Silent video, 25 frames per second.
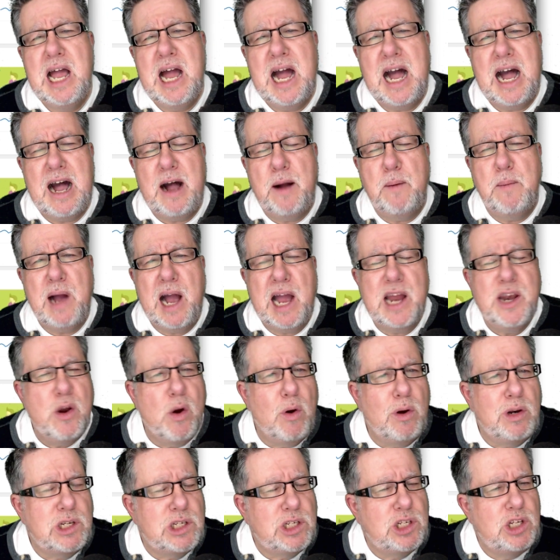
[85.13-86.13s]
I
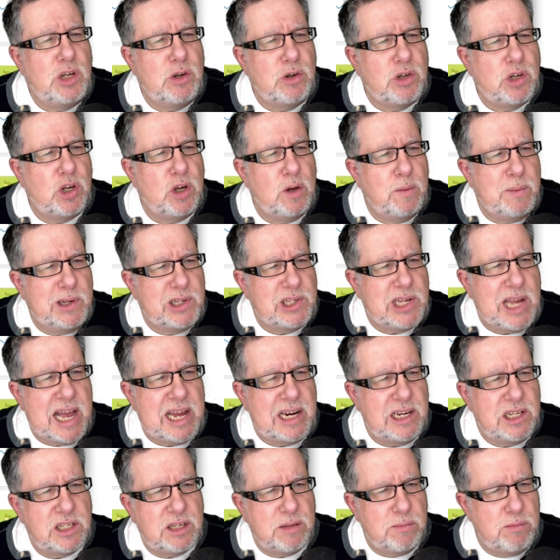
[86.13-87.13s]
noticed YouTube has
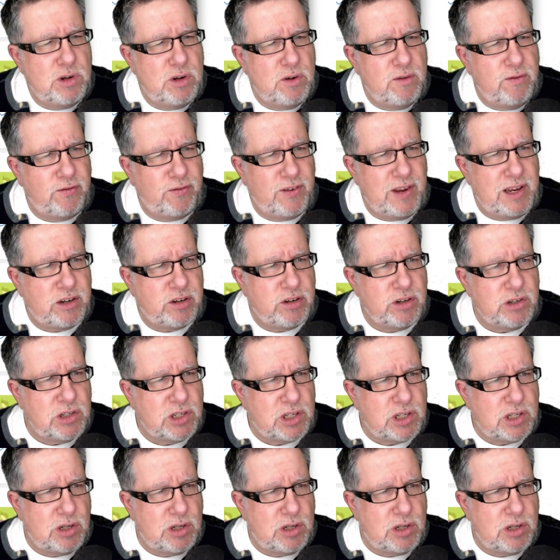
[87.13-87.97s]
added some new features